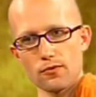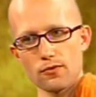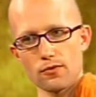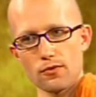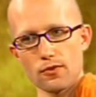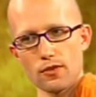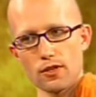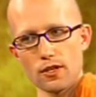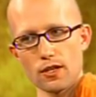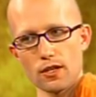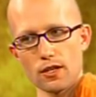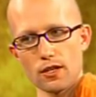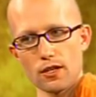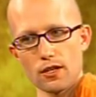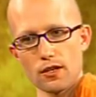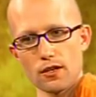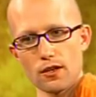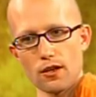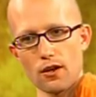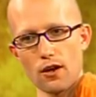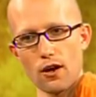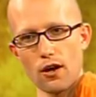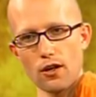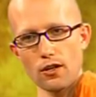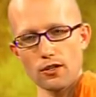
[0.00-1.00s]
the
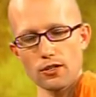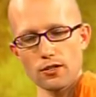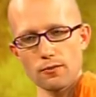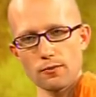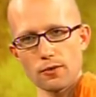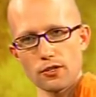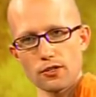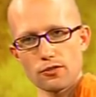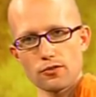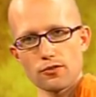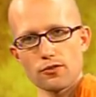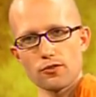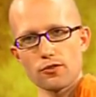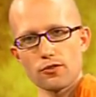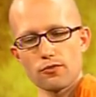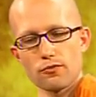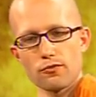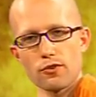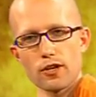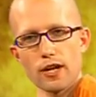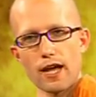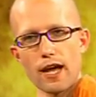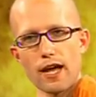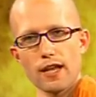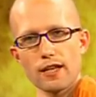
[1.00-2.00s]
ultimate truth
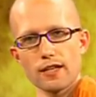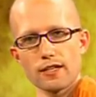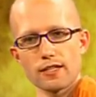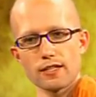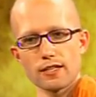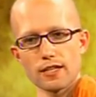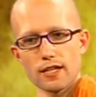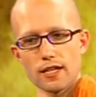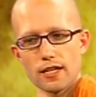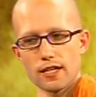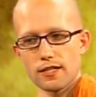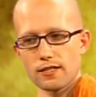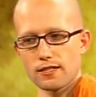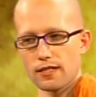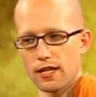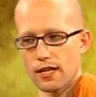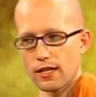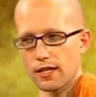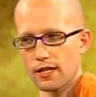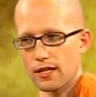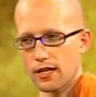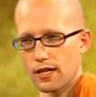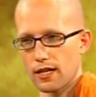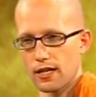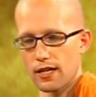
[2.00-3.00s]
of reality is
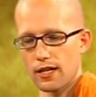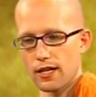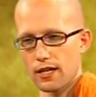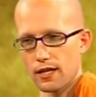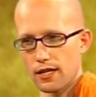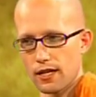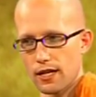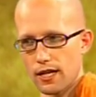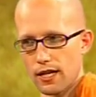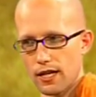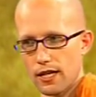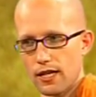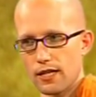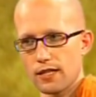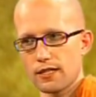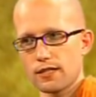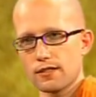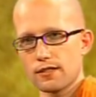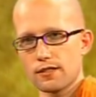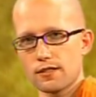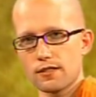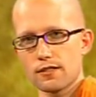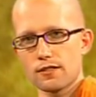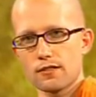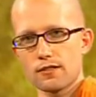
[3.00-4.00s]
that it, it
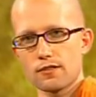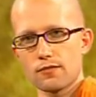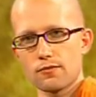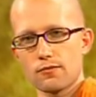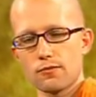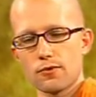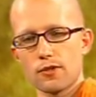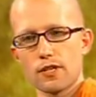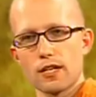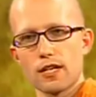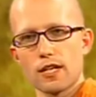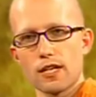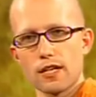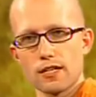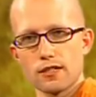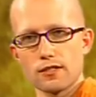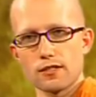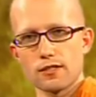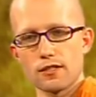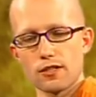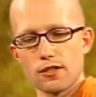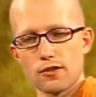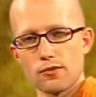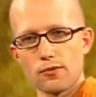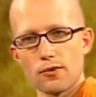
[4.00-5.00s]
is what it
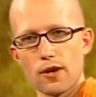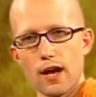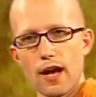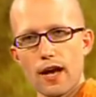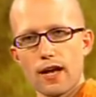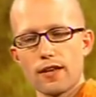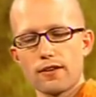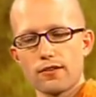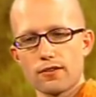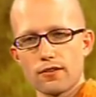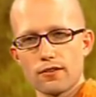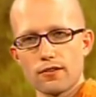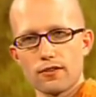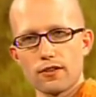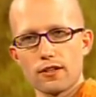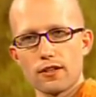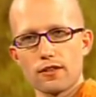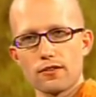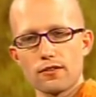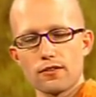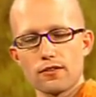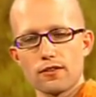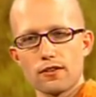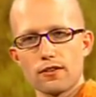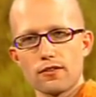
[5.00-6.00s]
is. It arises and
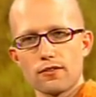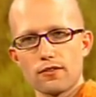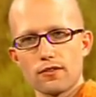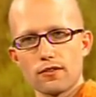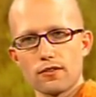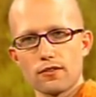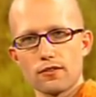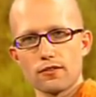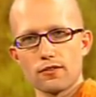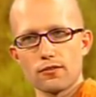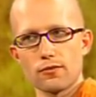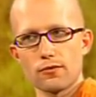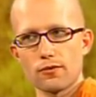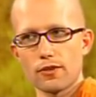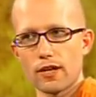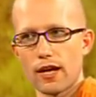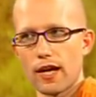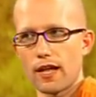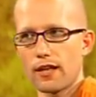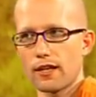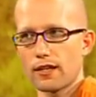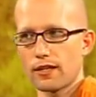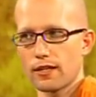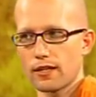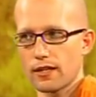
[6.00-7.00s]
it ceases.
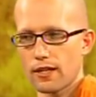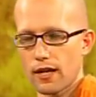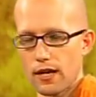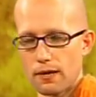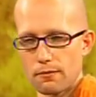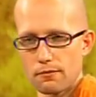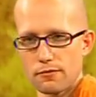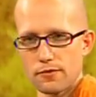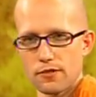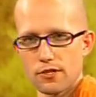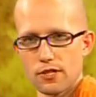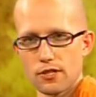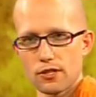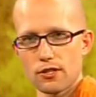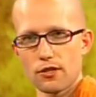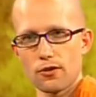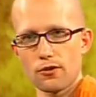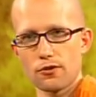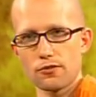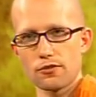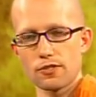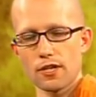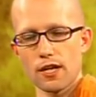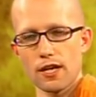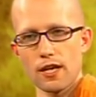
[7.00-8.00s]
Reality comes and
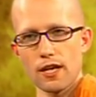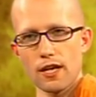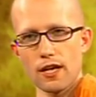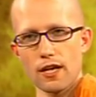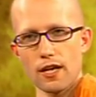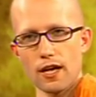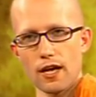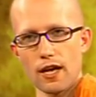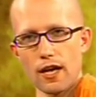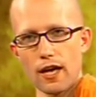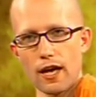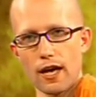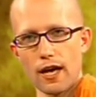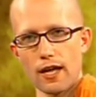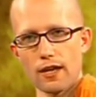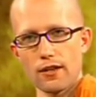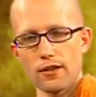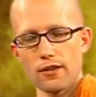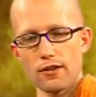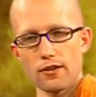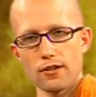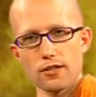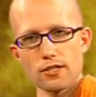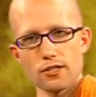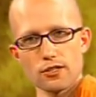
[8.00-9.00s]
goes.
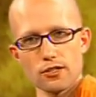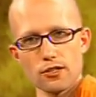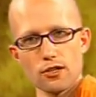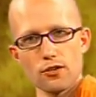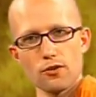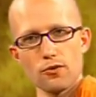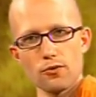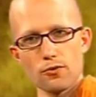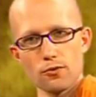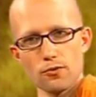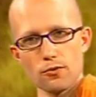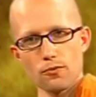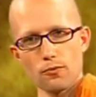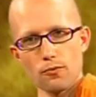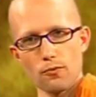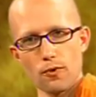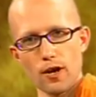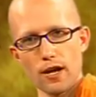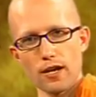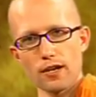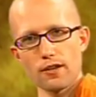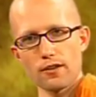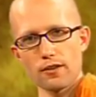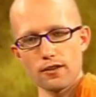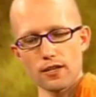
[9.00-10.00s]
And there is no
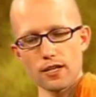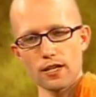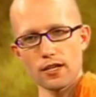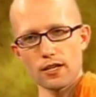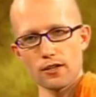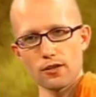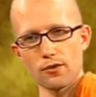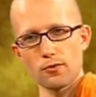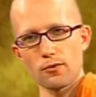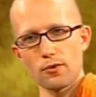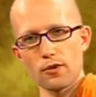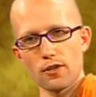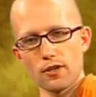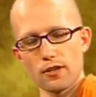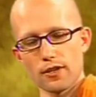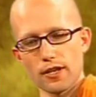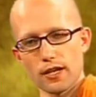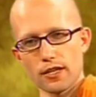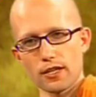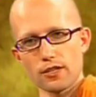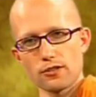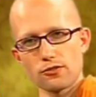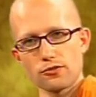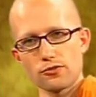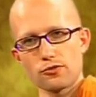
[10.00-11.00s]
one thing in the world
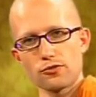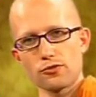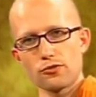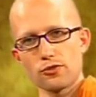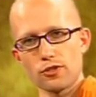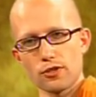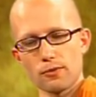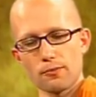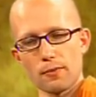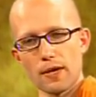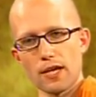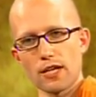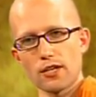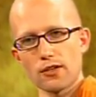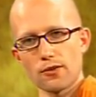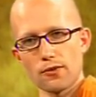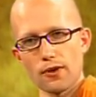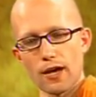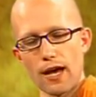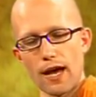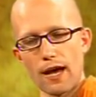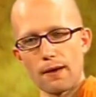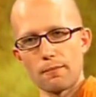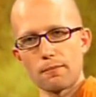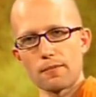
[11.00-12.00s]
that can truly make
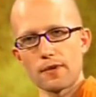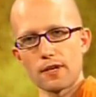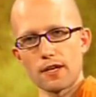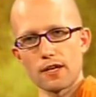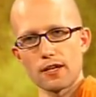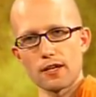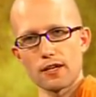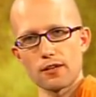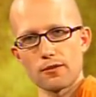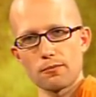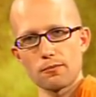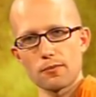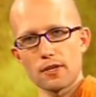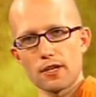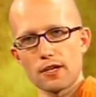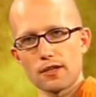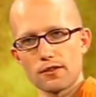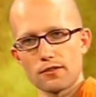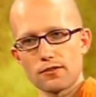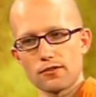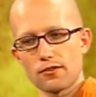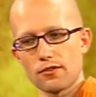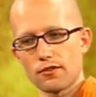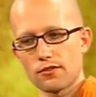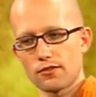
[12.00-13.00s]
you happy and at
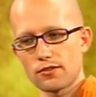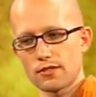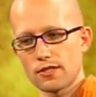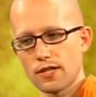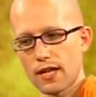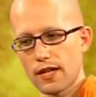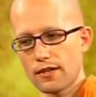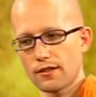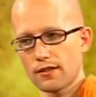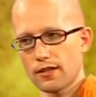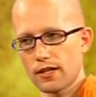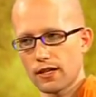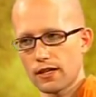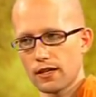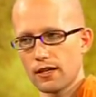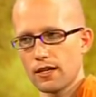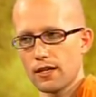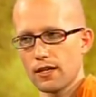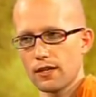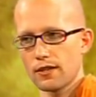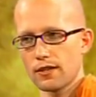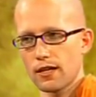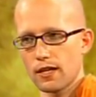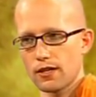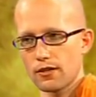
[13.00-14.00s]
peace. There's nothing
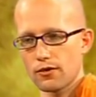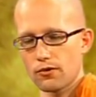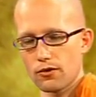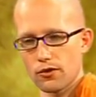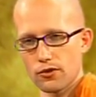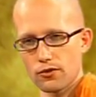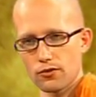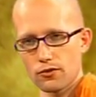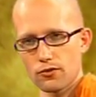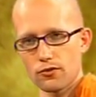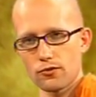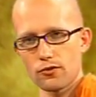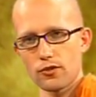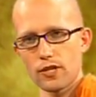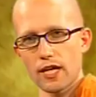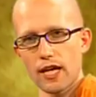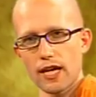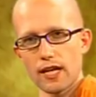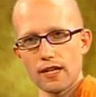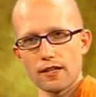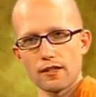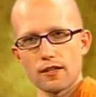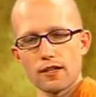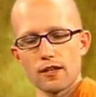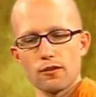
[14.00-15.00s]
that you can
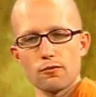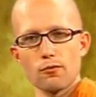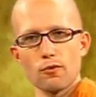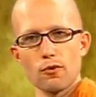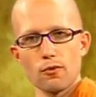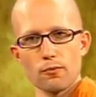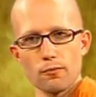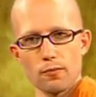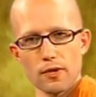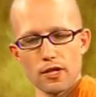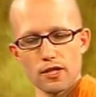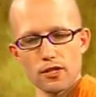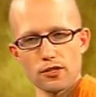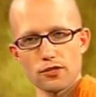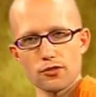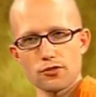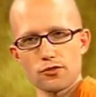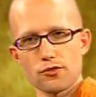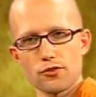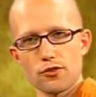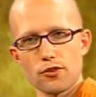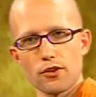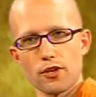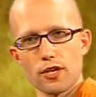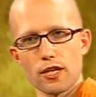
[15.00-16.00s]
create that won't be
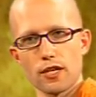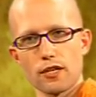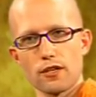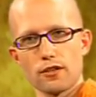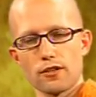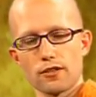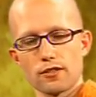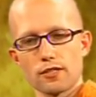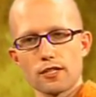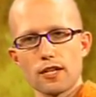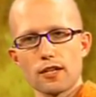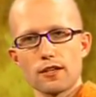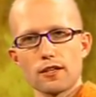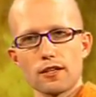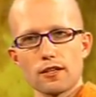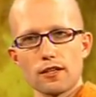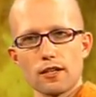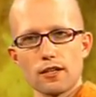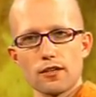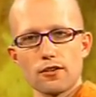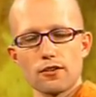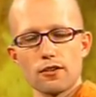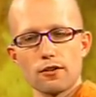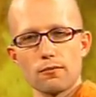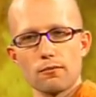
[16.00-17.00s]
destroyed. There's nothing
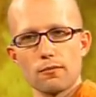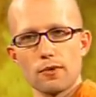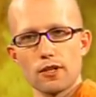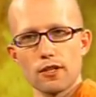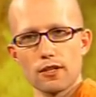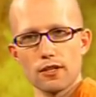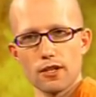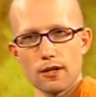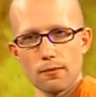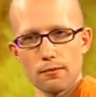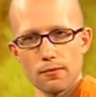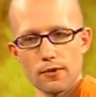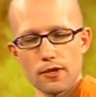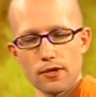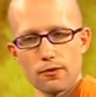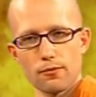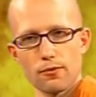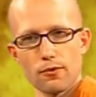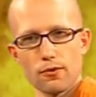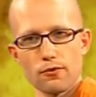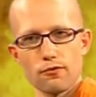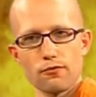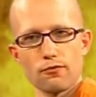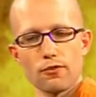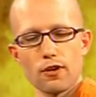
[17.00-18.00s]
that you can build up that
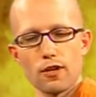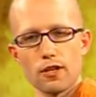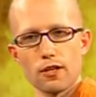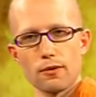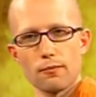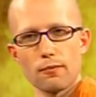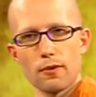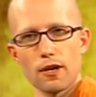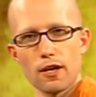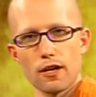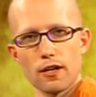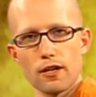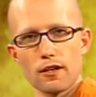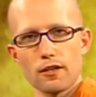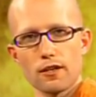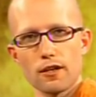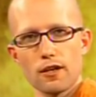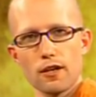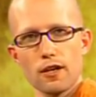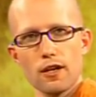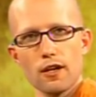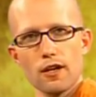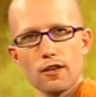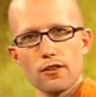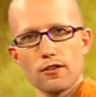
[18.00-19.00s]
won't fall apart.
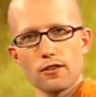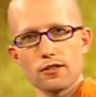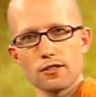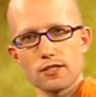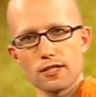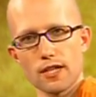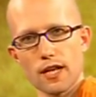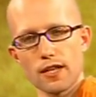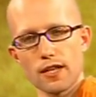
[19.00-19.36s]
There's